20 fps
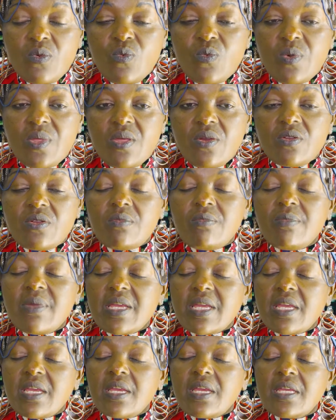without
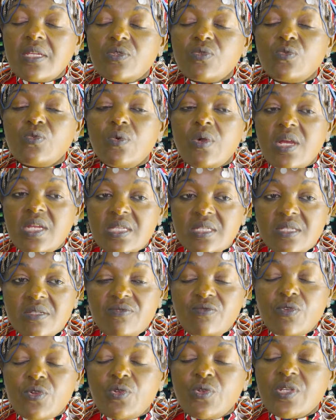making it worse
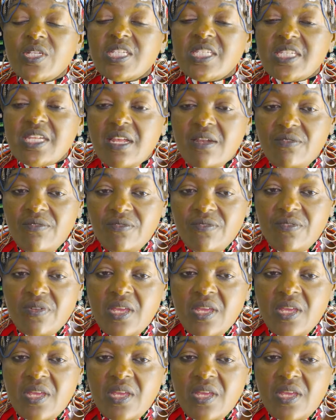for yourself